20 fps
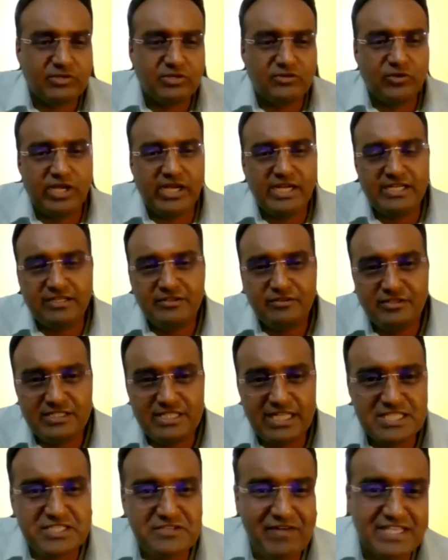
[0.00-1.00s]
Right,
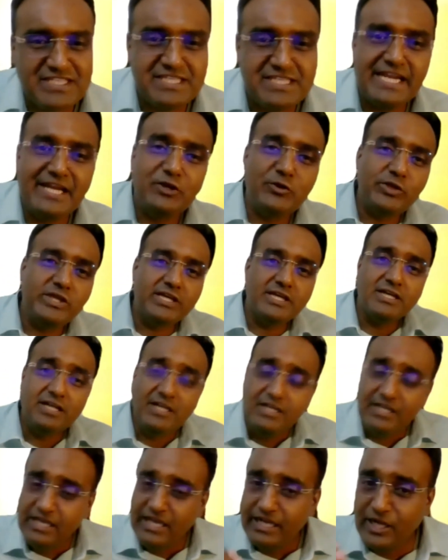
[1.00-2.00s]
that's fascinating to hear.
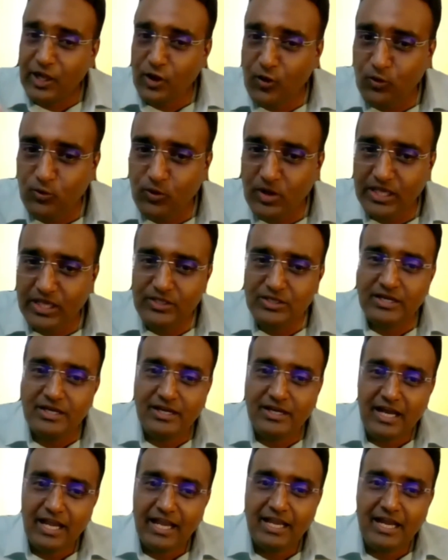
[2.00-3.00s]
Now,
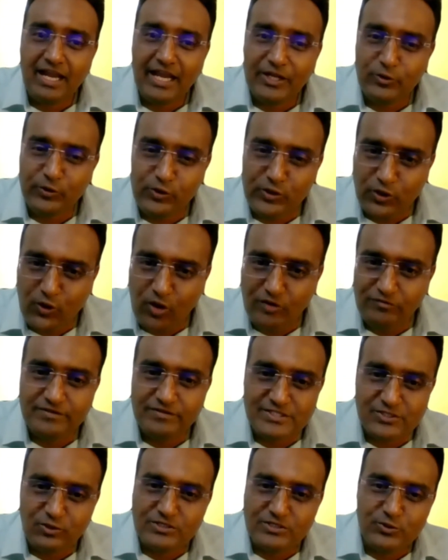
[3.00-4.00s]
I know your
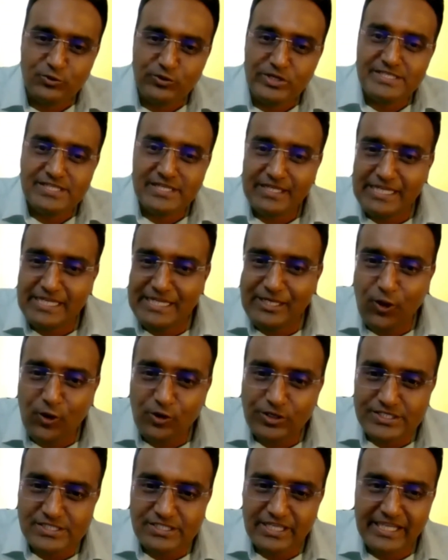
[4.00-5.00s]
office also recently
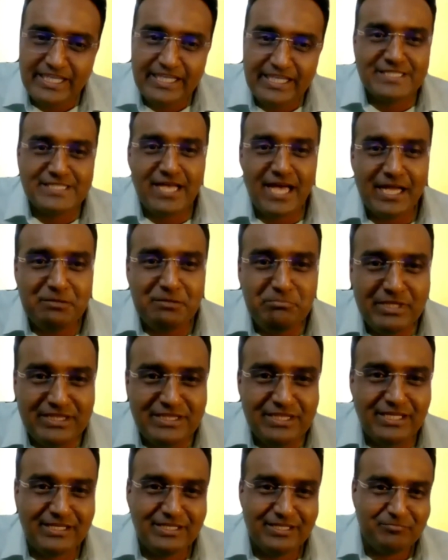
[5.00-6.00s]
launched the Kisan
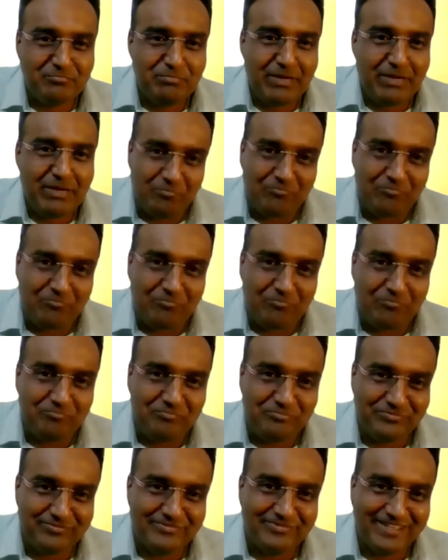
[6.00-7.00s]
Mitra
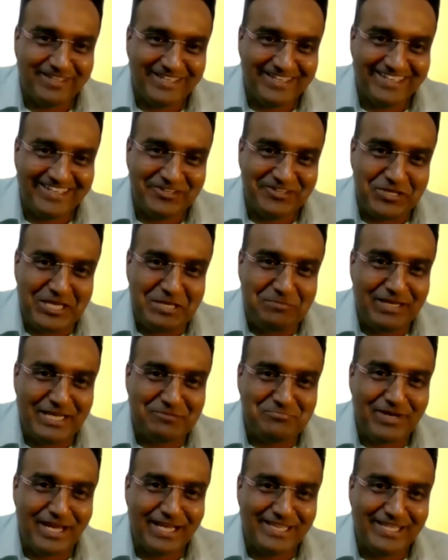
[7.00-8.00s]
platform, keeping
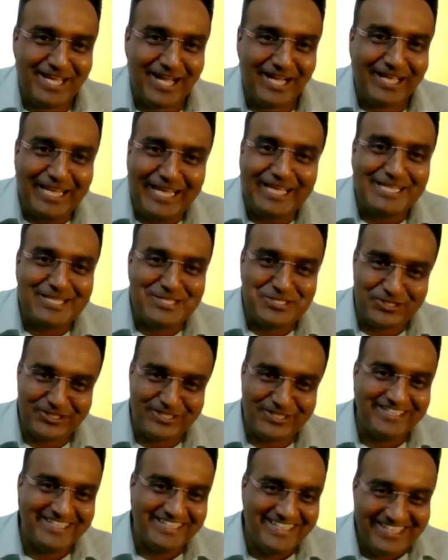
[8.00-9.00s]
in mind the
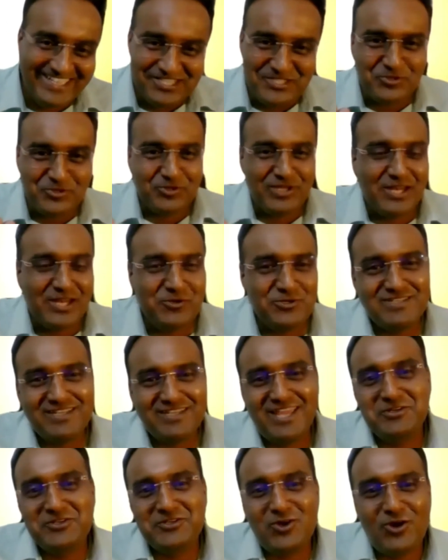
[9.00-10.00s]
agriculture. So can
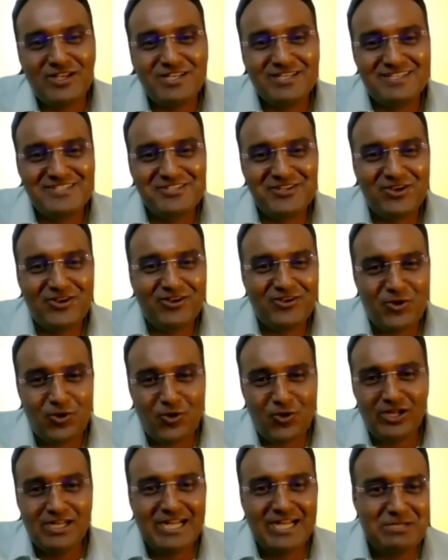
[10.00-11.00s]
you talk
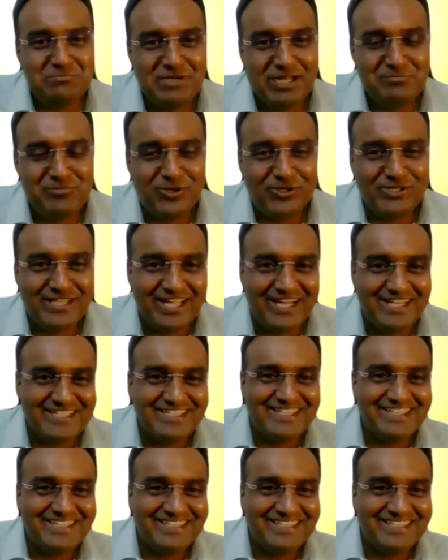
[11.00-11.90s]
a little bit about that?